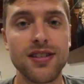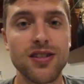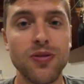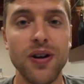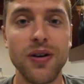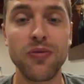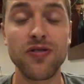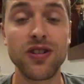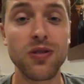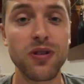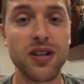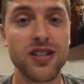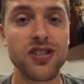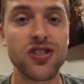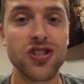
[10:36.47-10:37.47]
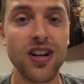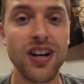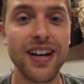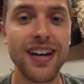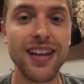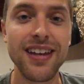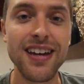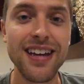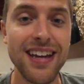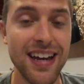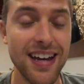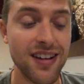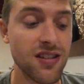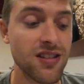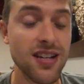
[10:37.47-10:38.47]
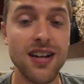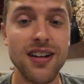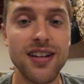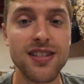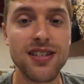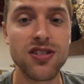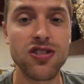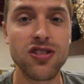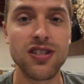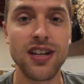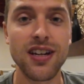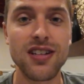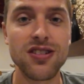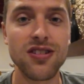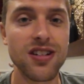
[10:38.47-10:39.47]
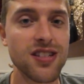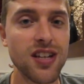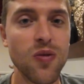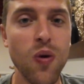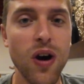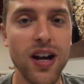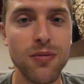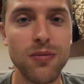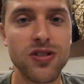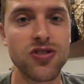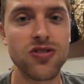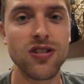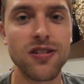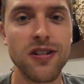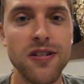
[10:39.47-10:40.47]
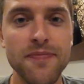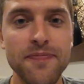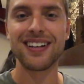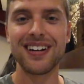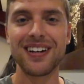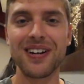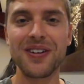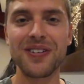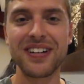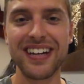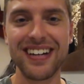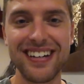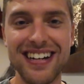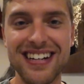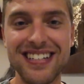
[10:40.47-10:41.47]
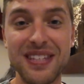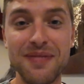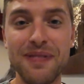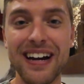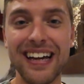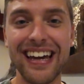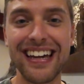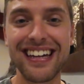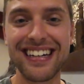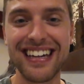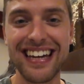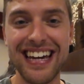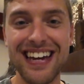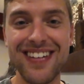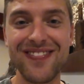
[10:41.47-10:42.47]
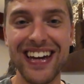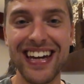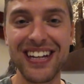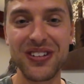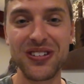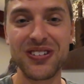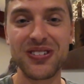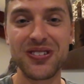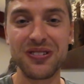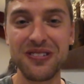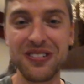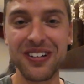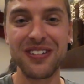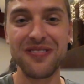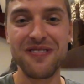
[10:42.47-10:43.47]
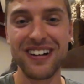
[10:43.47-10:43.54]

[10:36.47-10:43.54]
So I really wanted to try it. And yeah, it's interesting. It's good. It's like wine, but stronger. Okay, guys, the paella came, and it looks so good.